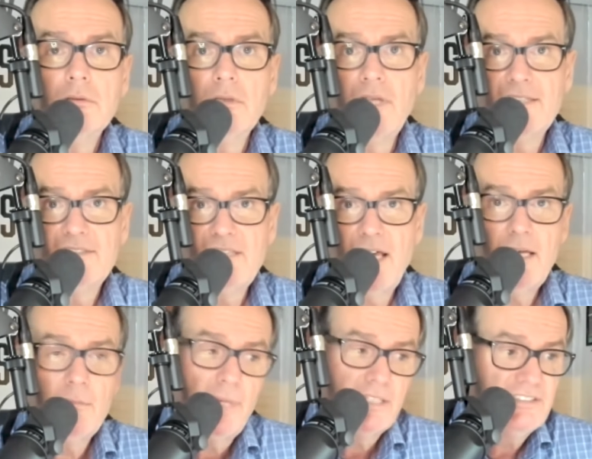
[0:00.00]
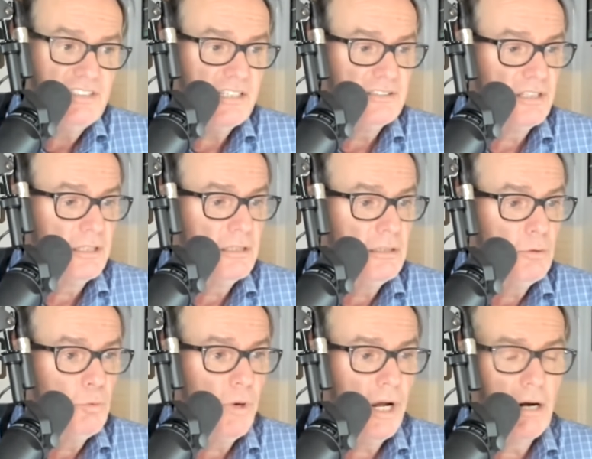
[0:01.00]
let's say mid-season,
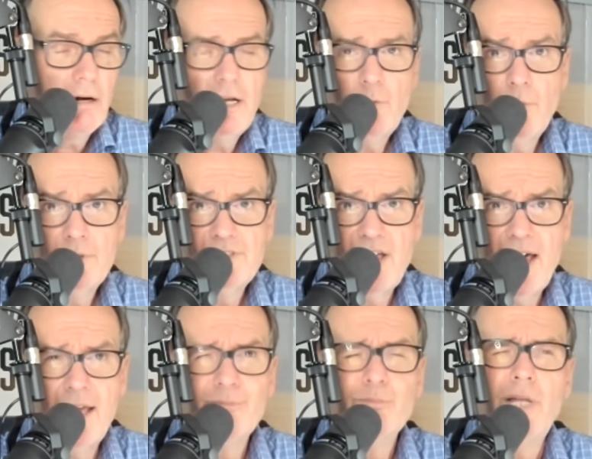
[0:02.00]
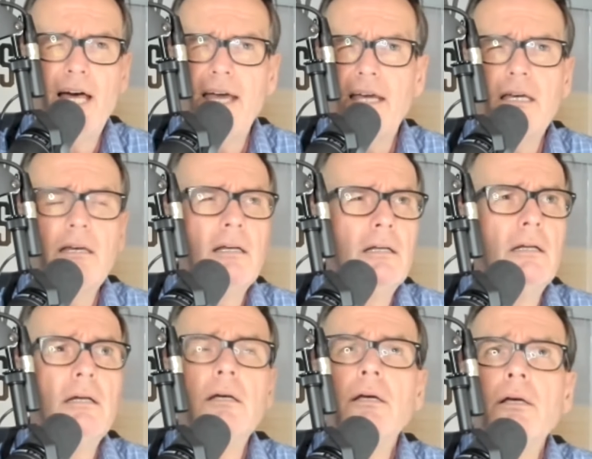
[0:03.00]
where it was at like,
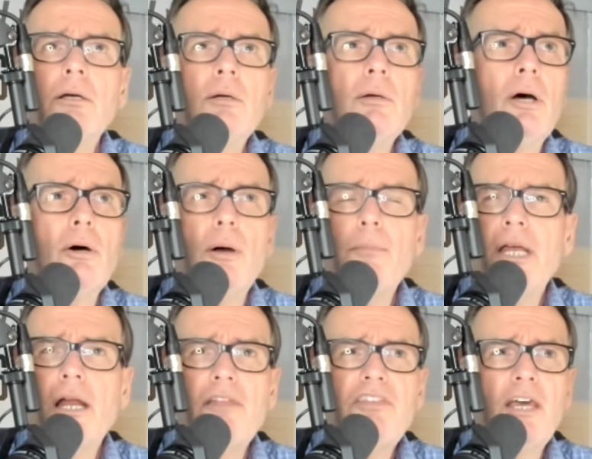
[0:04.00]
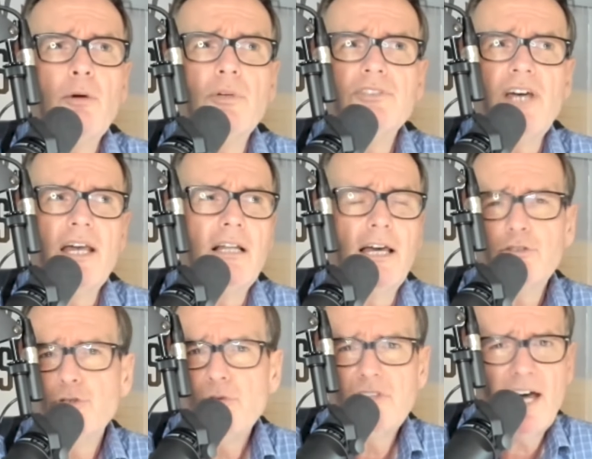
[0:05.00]
oh, I mean, I think it was at like
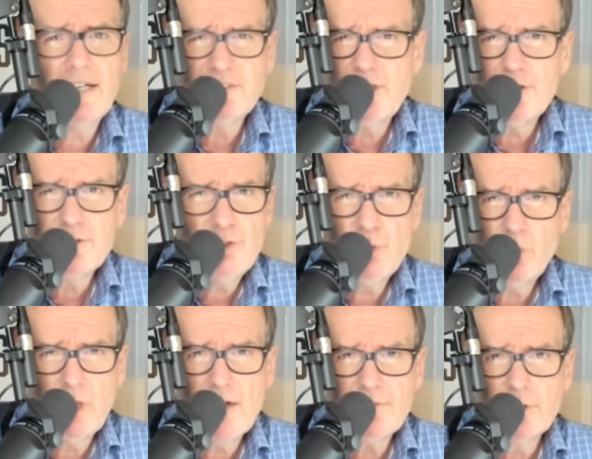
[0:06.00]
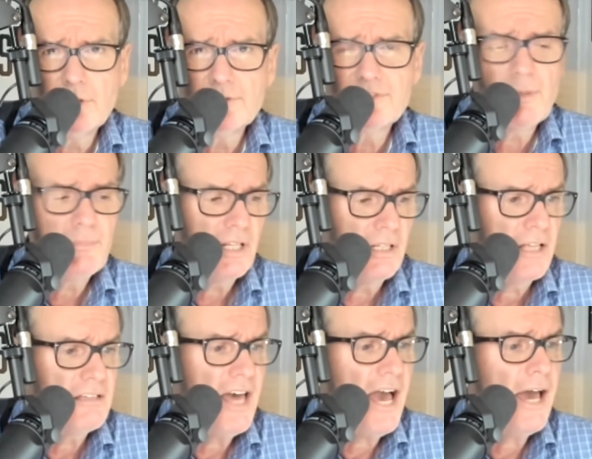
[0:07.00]
2002 levels, something
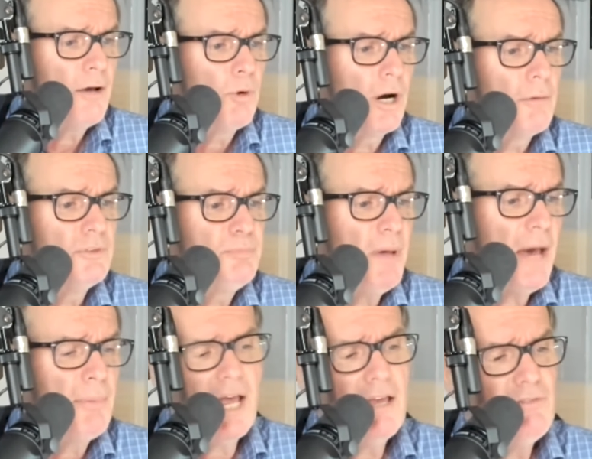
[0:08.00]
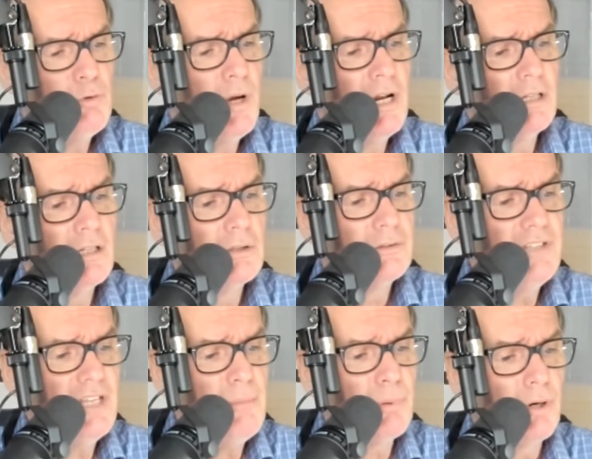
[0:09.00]
like that, where it was bad. But I even went a little
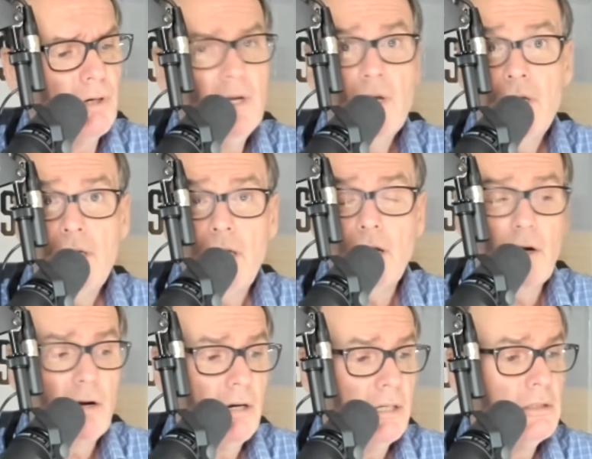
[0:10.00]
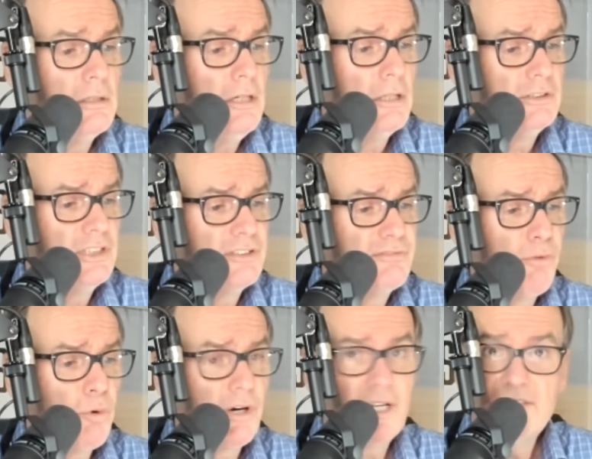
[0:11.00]
deeper here, and, you know, just
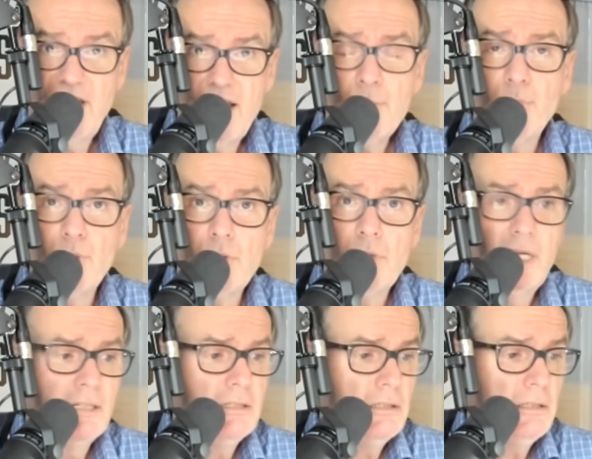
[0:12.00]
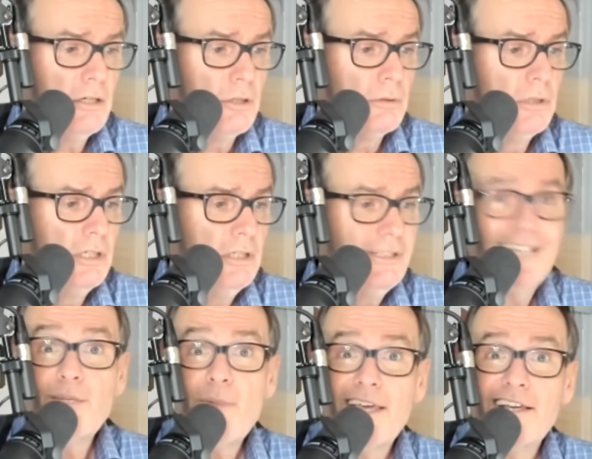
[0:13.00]
for example, and, you know, not
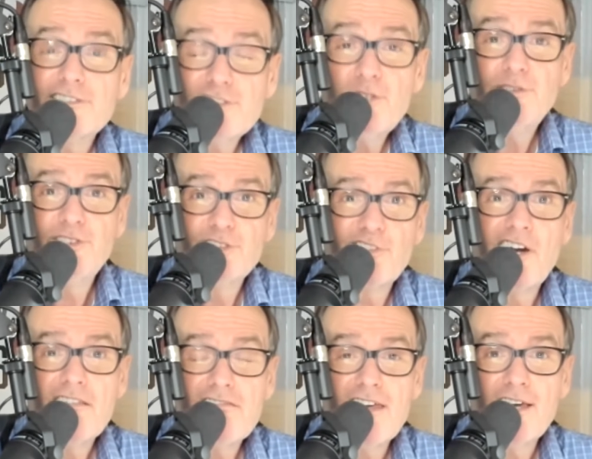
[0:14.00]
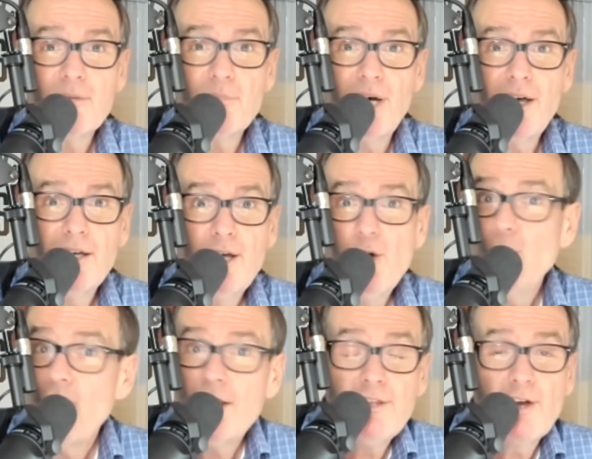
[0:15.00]
to make excuses or anything, but
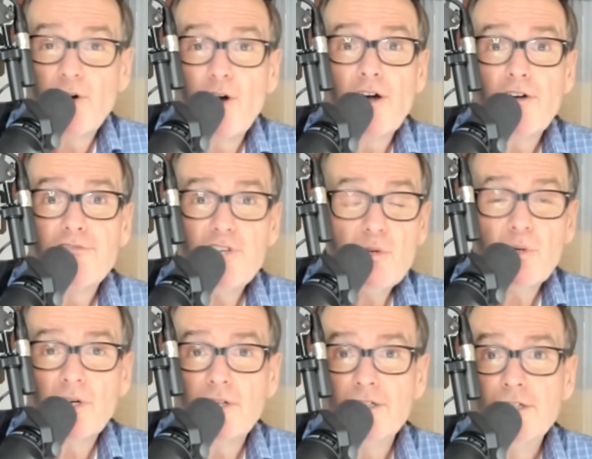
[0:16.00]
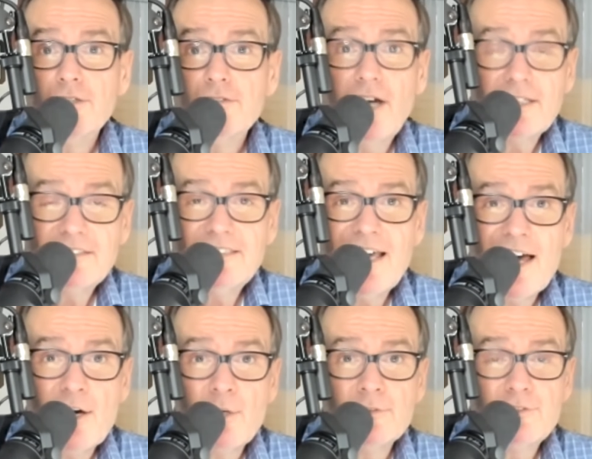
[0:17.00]
when there are fewer
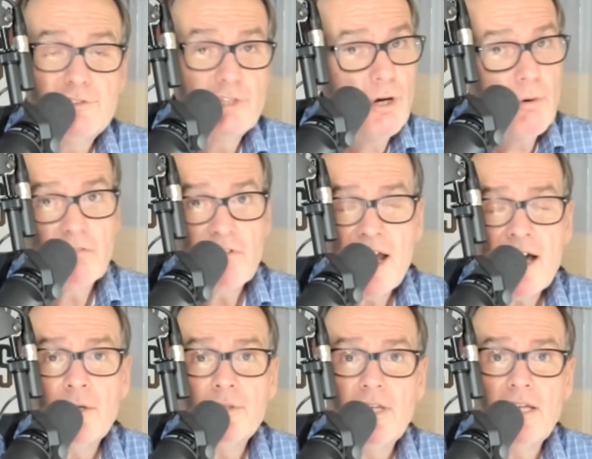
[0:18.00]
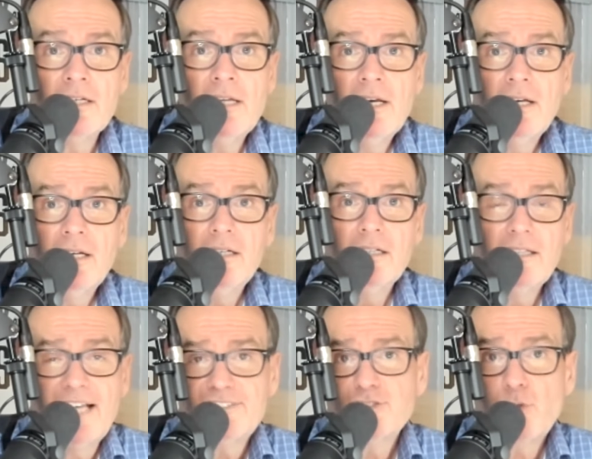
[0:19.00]
touchdowns to go around and
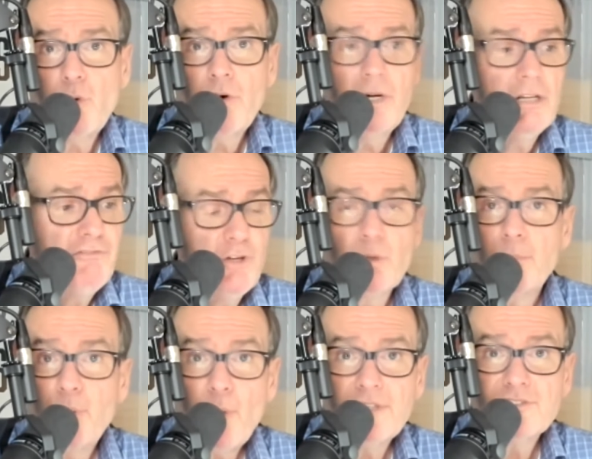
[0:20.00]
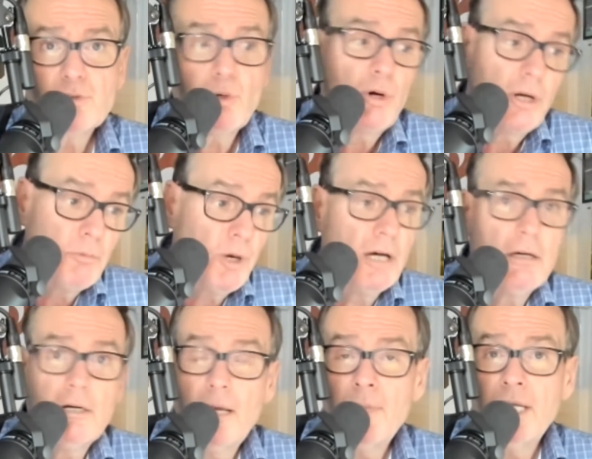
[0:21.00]
less scoring, fewer points scored, well,
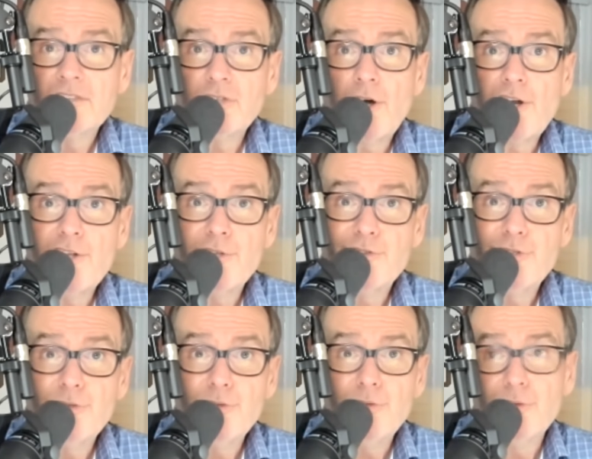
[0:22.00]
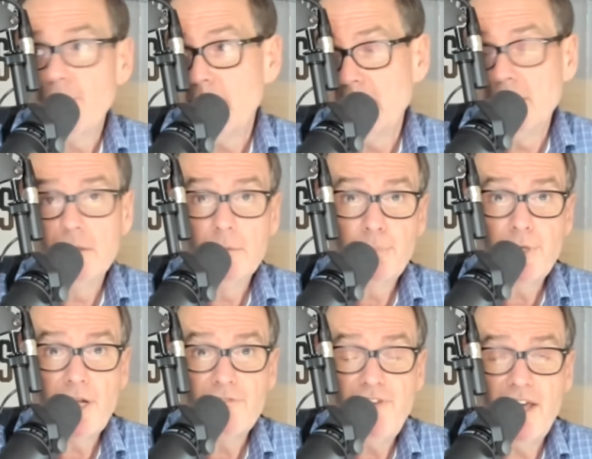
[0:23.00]
I mean, it's harder to
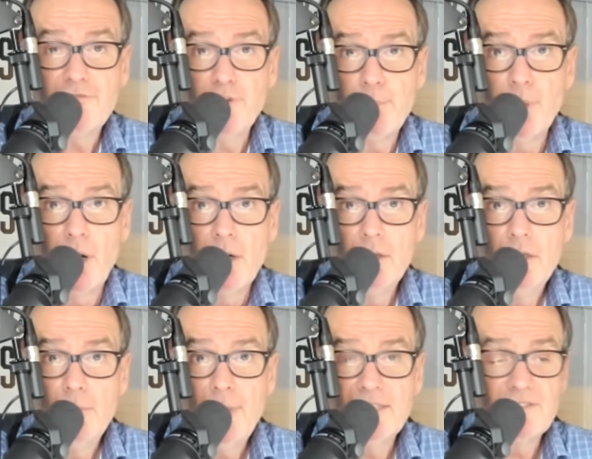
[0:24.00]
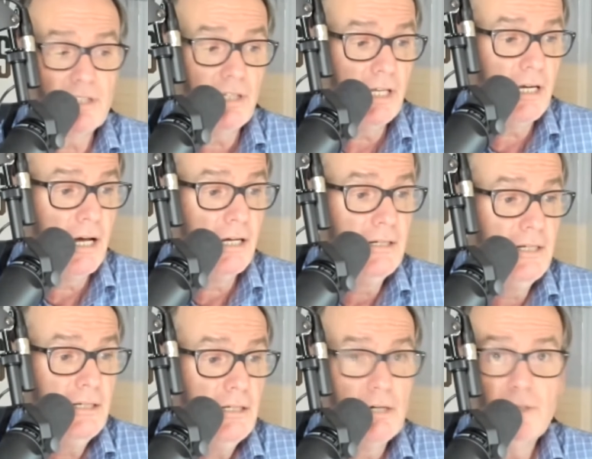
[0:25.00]
predict fake football, basically. You
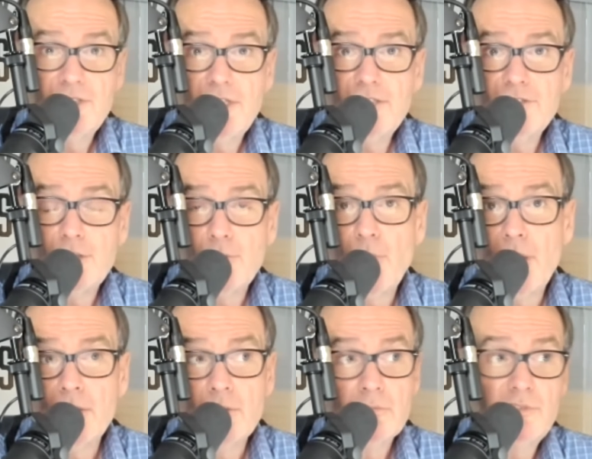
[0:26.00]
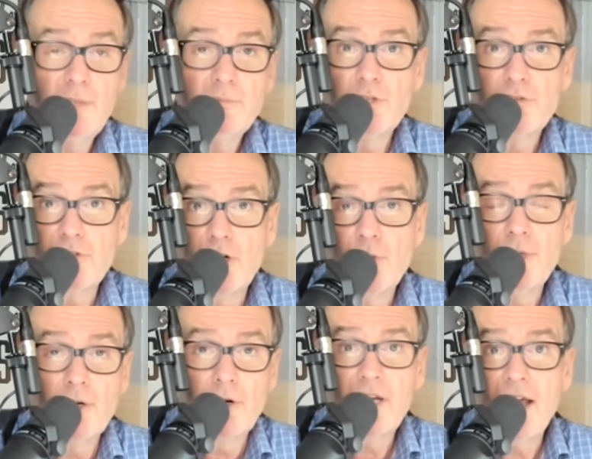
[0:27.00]
know, it's easy when teams are throwing
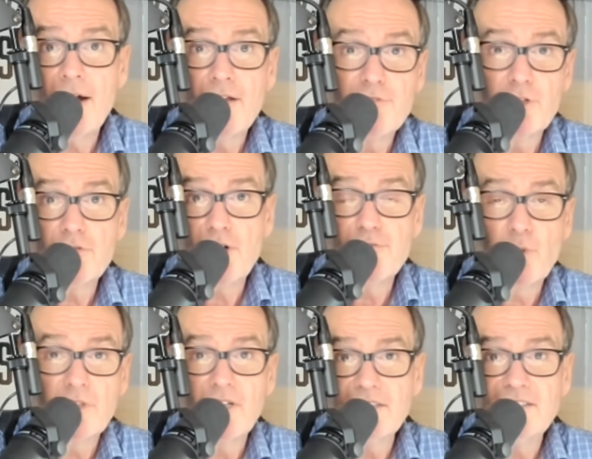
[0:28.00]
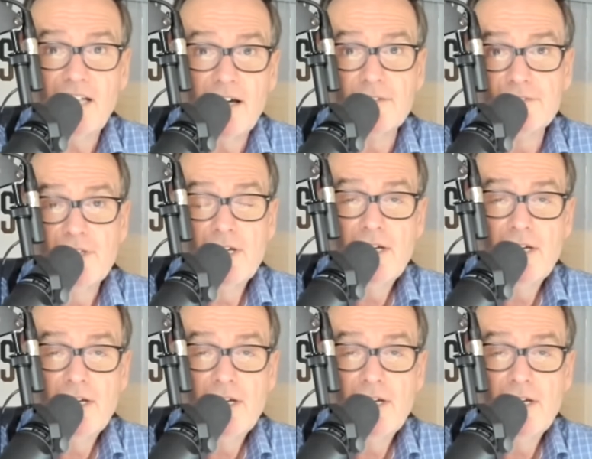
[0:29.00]
or accounting for 3 to 4 touchdowns